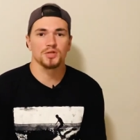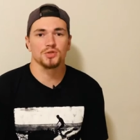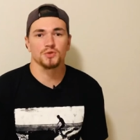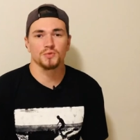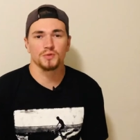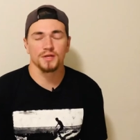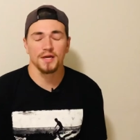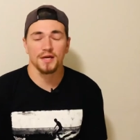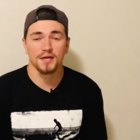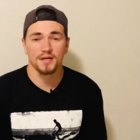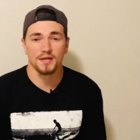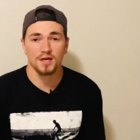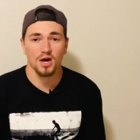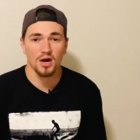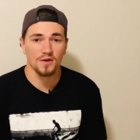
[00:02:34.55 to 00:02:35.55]
doing a
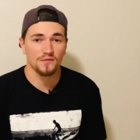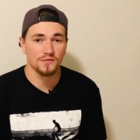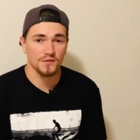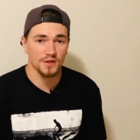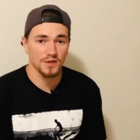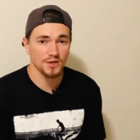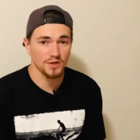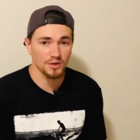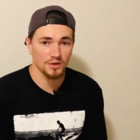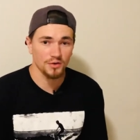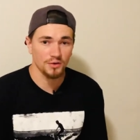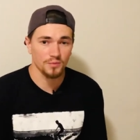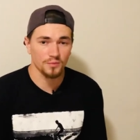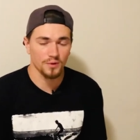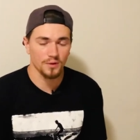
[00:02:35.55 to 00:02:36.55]
knot video